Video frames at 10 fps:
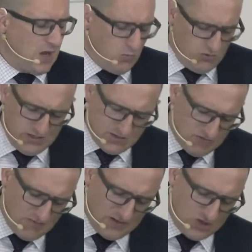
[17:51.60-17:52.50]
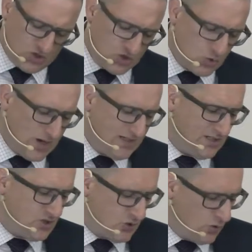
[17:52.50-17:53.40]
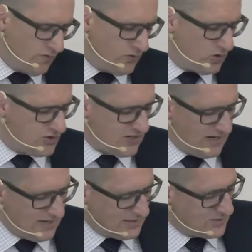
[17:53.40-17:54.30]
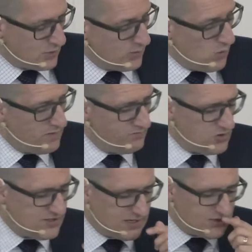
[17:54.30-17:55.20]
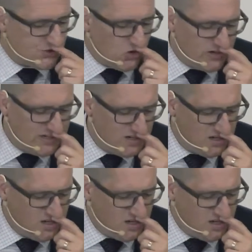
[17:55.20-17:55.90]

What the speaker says: And we'll read in Revelation 22, verse 8, 21, verse 8, sorry.